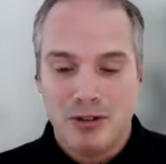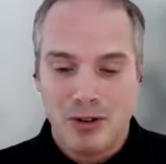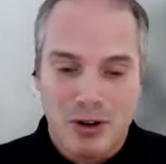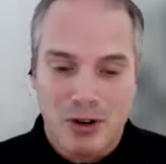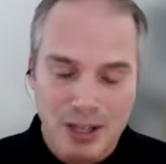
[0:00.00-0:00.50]

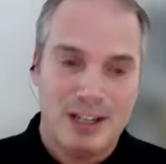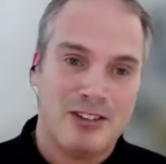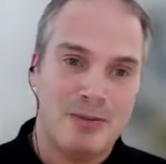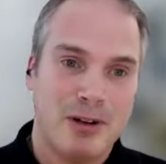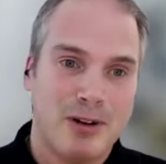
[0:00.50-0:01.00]
your
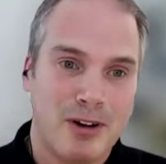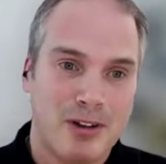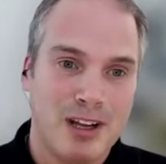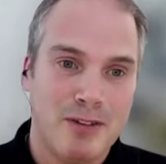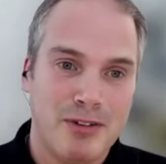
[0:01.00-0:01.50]
colleagues,
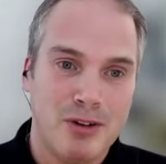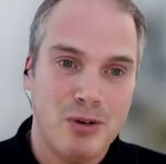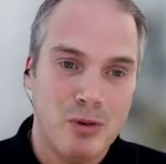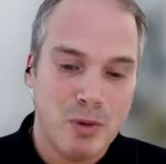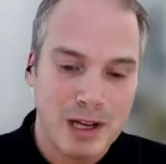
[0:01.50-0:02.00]
because if
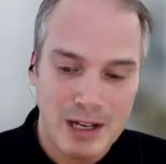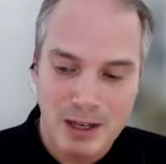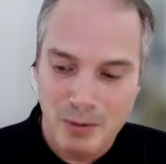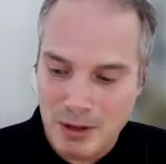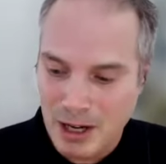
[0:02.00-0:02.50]
you
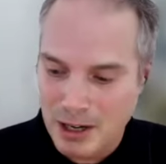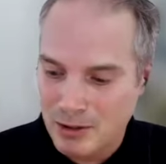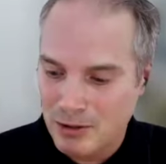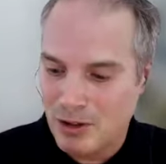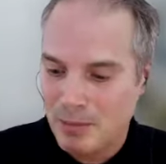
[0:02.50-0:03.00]
really would like
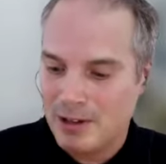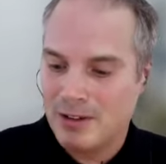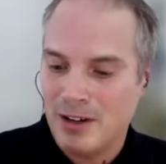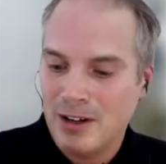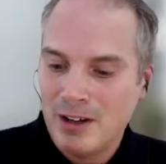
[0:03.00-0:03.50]
to submit
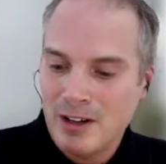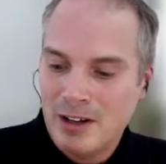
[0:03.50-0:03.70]
a